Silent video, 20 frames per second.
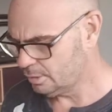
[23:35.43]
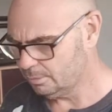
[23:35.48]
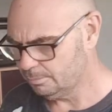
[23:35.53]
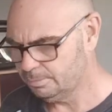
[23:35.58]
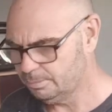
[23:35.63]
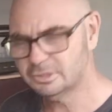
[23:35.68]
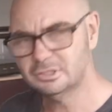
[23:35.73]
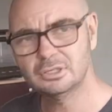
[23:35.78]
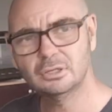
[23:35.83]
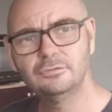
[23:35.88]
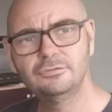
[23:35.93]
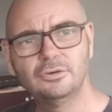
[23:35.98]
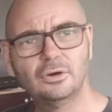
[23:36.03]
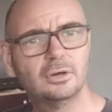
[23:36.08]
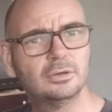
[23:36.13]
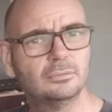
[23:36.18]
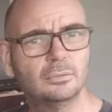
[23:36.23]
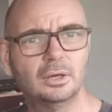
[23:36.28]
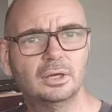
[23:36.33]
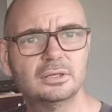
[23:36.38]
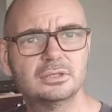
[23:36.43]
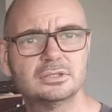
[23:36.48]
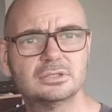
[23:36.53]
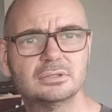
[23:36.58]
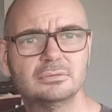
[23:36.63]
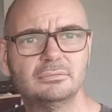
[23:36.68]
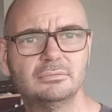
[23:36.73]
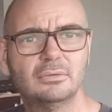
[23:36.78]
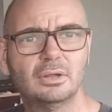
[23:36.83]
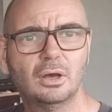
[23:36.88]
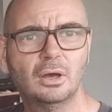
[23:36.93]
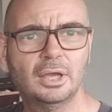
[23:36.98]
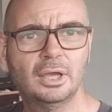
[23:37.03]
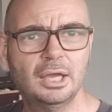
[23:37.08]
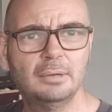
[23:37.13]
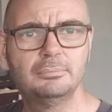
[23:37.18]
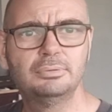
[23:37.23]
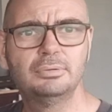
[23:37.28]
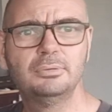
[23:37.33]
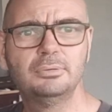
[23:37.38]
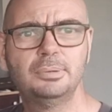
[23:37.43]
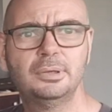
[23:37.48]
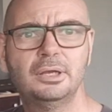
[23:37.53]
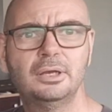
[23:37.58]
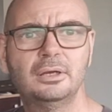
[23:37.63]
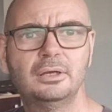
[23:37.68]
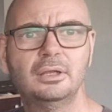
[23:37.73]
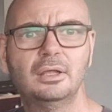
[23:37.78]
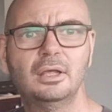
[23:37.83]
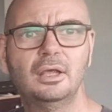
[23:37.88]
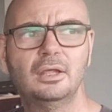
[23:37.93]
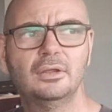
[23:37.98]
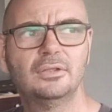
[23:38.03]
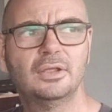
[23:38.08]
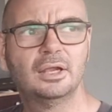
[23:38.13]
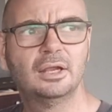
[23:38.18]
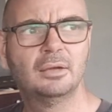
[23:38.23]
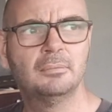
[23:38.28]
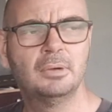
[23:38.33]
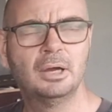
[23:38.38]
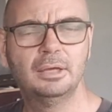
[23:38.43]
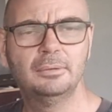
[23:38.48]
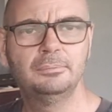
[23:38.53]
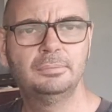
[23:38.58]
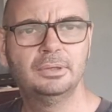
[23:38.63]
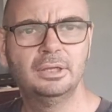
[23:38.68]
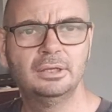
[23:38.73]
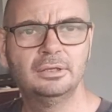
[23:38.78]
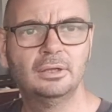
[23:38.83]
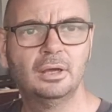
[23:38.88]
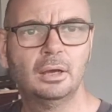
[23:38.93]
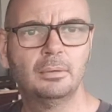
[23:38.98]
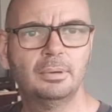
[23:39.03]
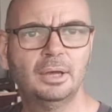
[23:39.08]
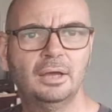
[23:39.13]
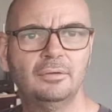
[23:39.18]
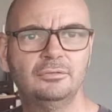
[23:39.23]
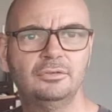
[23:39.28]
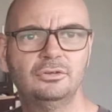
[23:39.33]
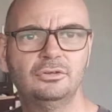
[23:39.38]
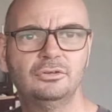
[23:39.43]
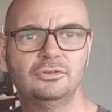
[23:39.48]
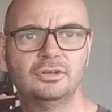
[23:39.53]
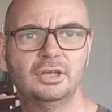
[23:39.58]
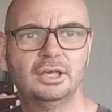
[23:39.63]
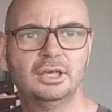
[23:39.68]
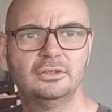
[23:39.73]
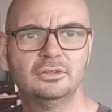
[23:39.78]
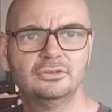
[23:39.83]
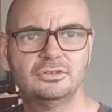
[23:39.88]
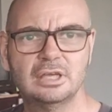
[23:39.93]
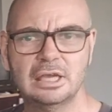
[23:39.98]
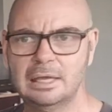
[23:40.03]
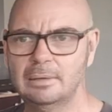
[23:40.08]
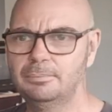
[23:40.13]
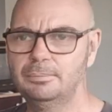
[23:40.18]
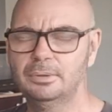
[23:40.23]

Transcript: But so far it works. I am prepared that I might end up having to take the jab,